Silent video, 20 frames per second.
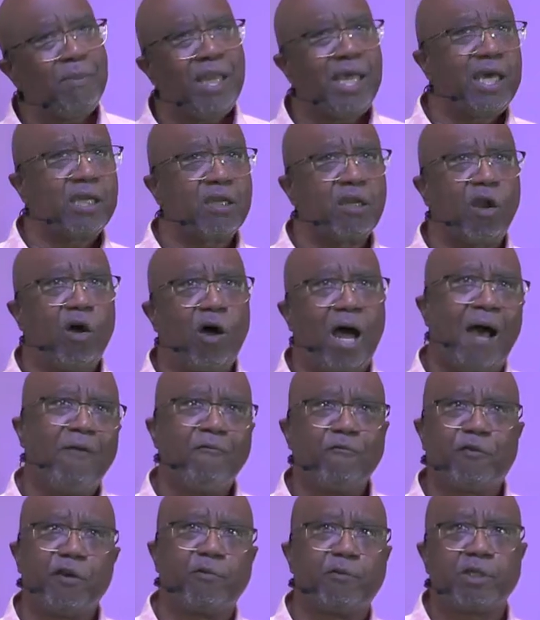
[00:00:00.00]
led,
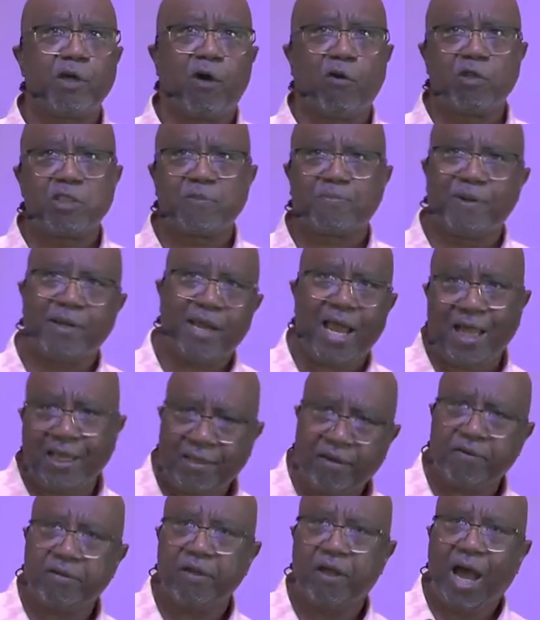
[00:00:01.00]
I'm filled with the Holy Spirit. I,
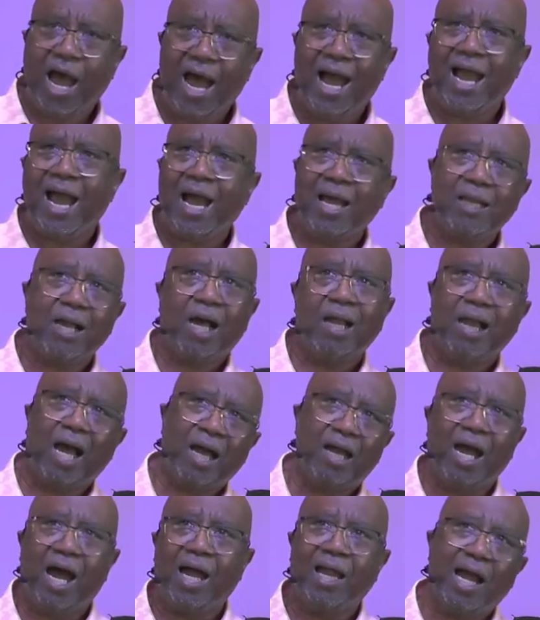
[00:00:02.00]
I, I, I, I,
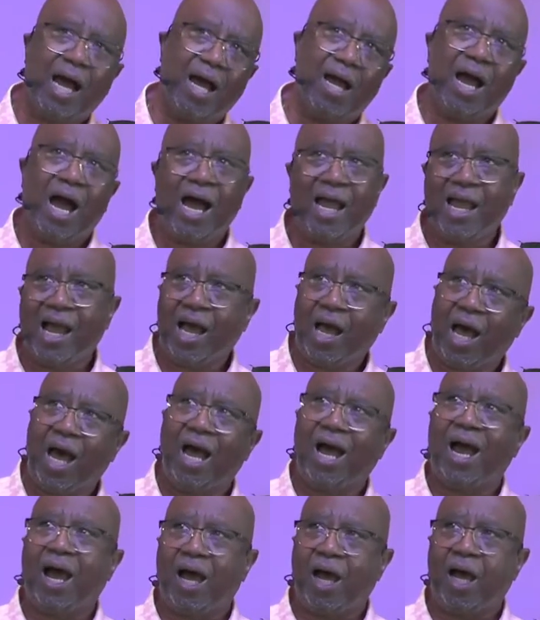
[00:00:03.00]
I, I,
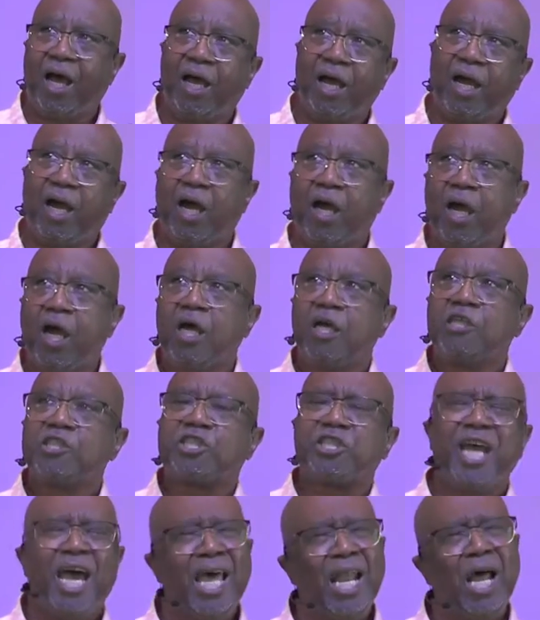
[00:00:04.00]
I, I uh, uh,
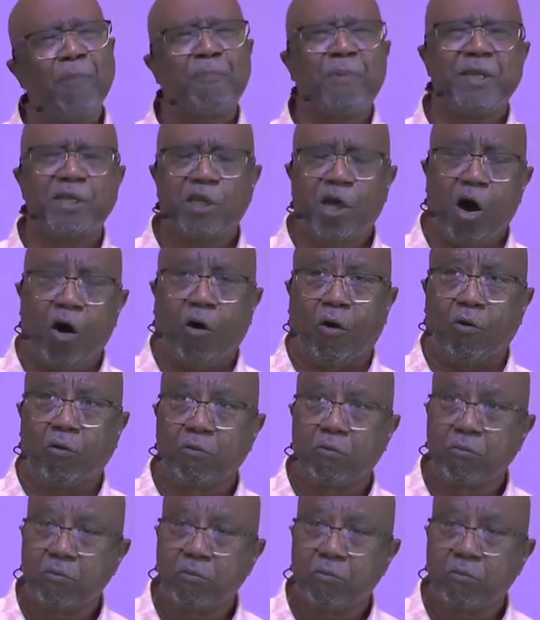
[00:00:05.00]
shut up and go.